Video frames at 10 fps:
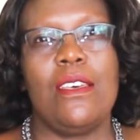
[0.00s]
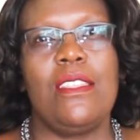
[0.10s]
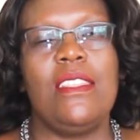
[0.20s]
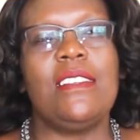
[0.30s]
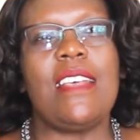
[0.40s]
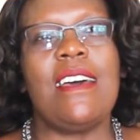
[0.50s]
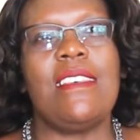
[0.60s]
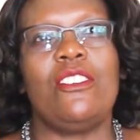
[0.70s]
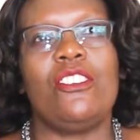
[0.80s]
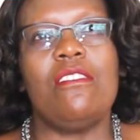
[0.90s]
These are
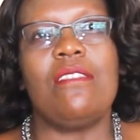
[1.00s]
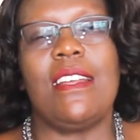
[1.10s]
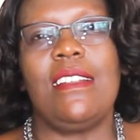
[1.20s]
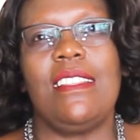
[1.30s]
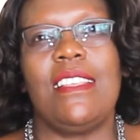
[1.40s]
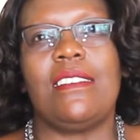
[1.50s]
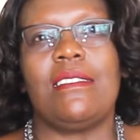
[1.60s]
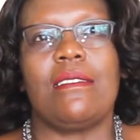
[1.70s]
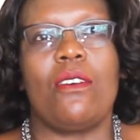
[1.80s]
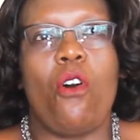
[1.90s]
the children
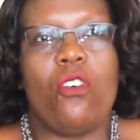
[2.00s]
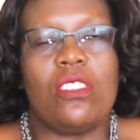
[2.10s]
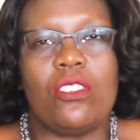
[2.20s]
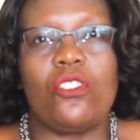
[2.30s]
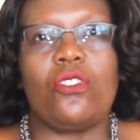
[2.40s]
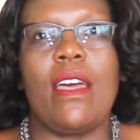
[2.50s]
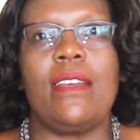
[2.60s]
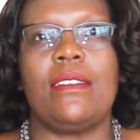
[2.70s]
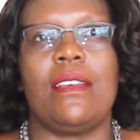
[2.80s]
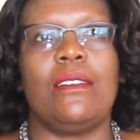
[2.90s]
that cause
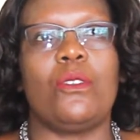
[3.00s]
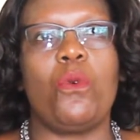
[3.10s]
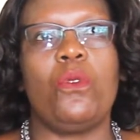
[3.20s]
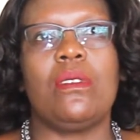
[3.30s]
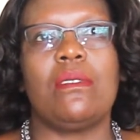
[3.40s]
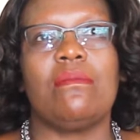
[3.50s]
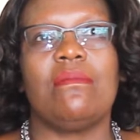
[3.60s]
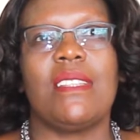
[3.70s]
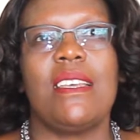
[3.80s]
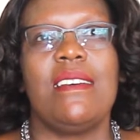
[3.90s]
strikes in schools
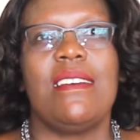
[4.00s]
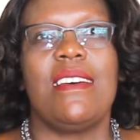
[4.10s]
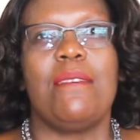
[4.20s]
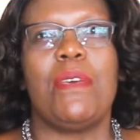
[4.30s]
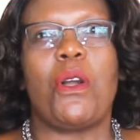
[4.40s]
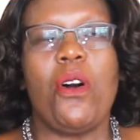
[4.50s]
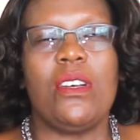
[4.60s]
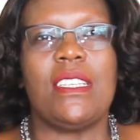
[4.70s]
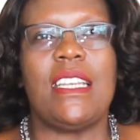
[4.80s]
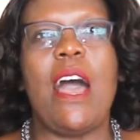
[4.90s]

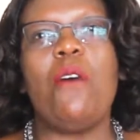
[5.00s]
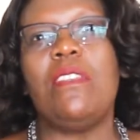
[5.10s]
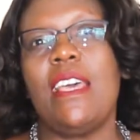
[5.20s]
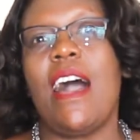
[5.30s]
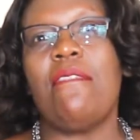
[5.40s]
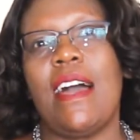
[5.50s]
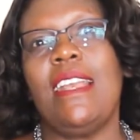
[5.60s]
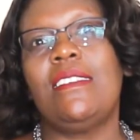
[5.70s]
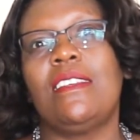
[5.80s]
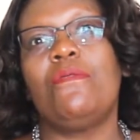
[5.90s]
because now they have a
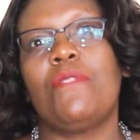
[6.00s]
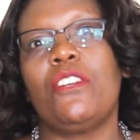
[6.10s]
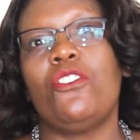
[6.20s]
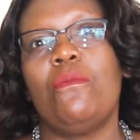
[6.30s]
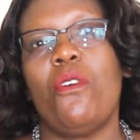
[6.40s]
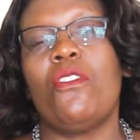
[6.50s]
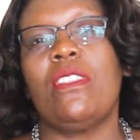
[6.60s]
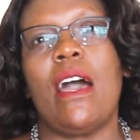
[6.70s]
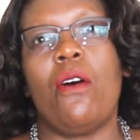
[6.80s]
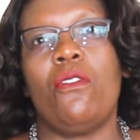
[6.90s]
little freedom on
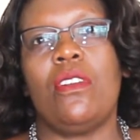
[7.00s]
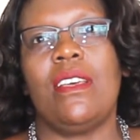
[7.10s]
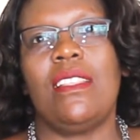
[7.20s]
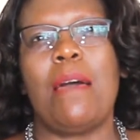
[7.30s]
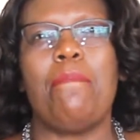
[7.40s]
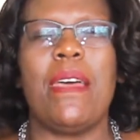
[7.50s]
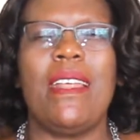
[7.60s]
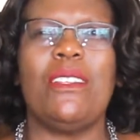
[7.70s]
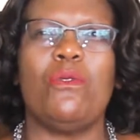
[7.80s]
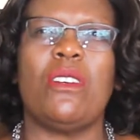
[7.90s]
their own. Their
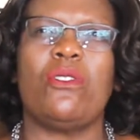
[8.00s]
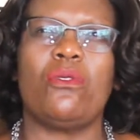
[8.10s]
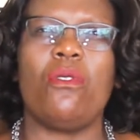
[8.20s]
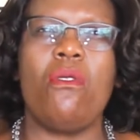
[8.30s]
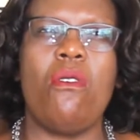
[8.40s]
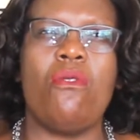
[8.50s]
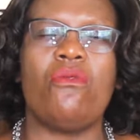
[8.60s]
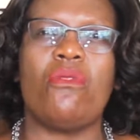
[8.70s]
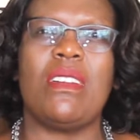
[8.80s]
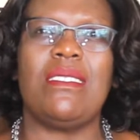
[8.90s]
parents were
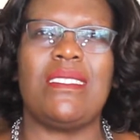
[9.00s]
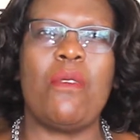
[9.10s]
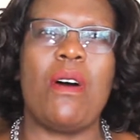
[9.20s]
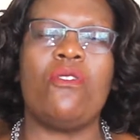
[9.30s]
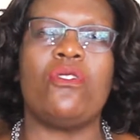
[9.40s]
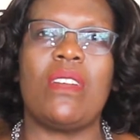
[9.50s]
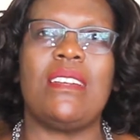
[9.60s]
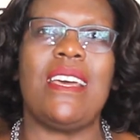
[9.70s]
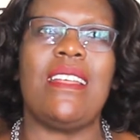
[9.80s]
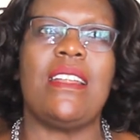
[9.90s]
they were
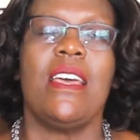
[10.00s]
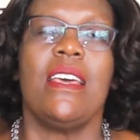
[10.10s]
authoritarian.